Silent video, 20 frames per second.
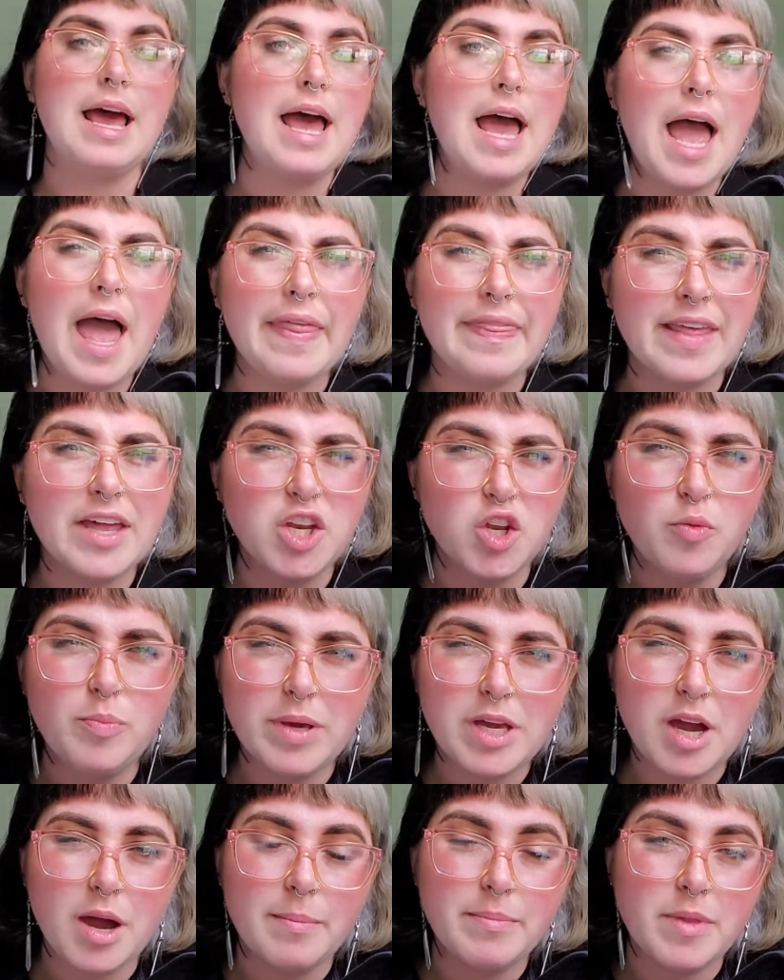and then you
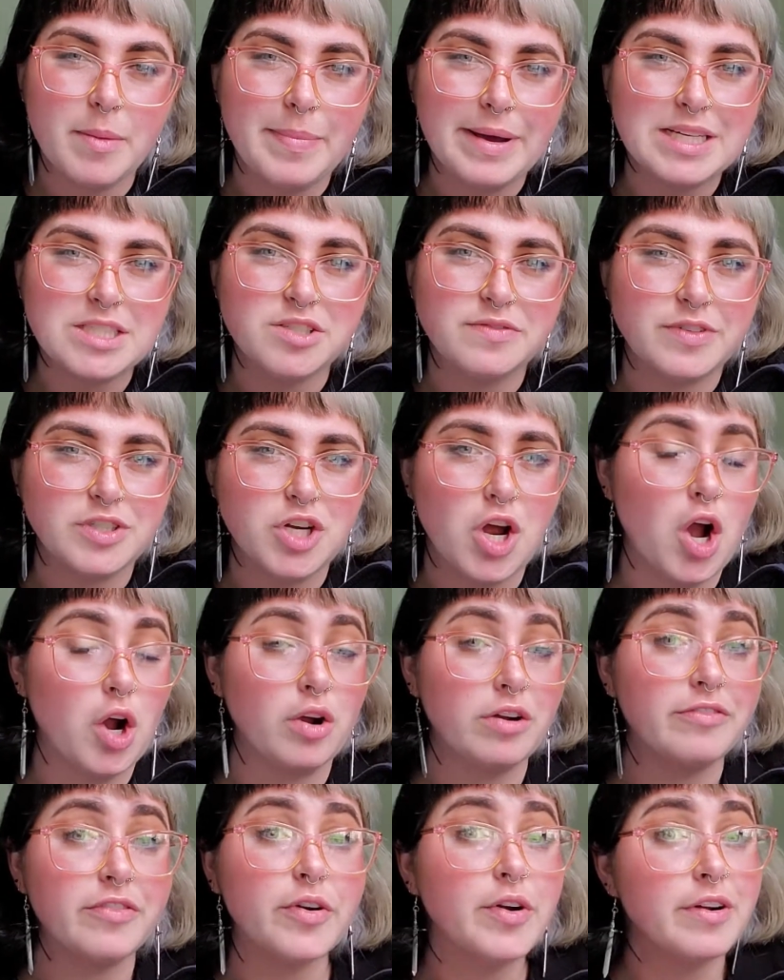become the best
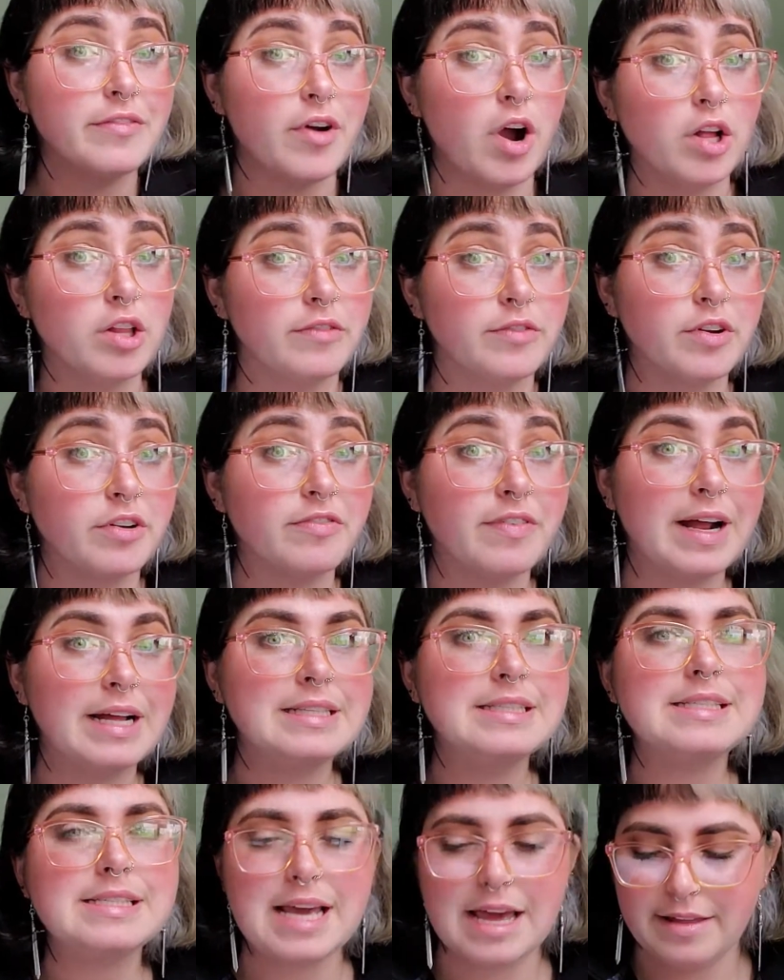photographer of all of your
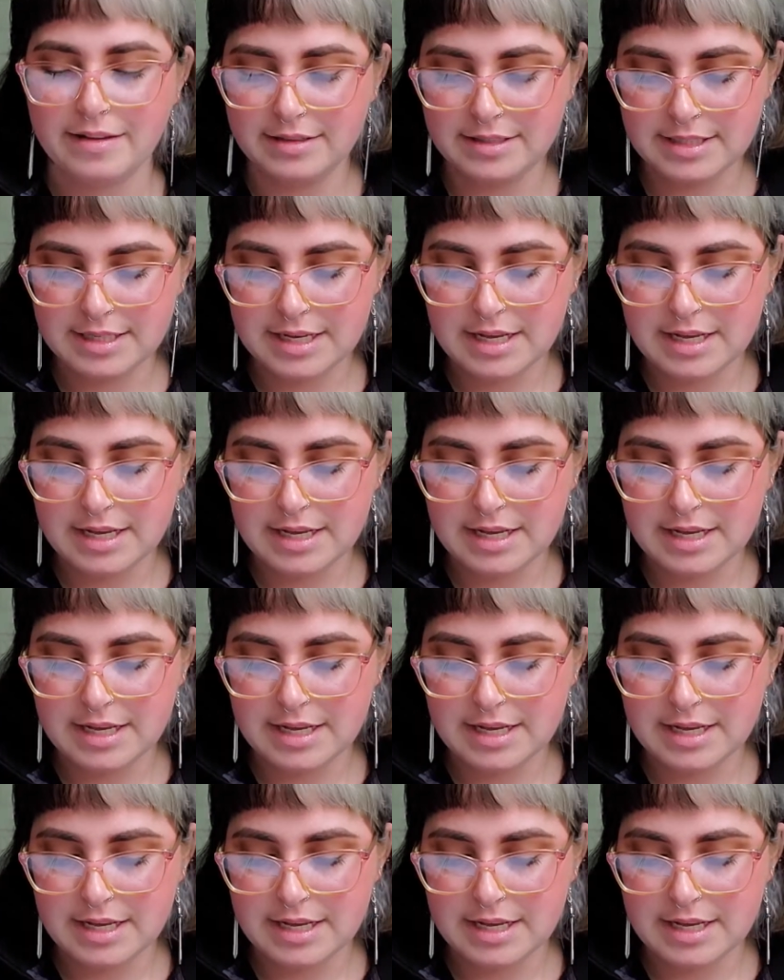friends, and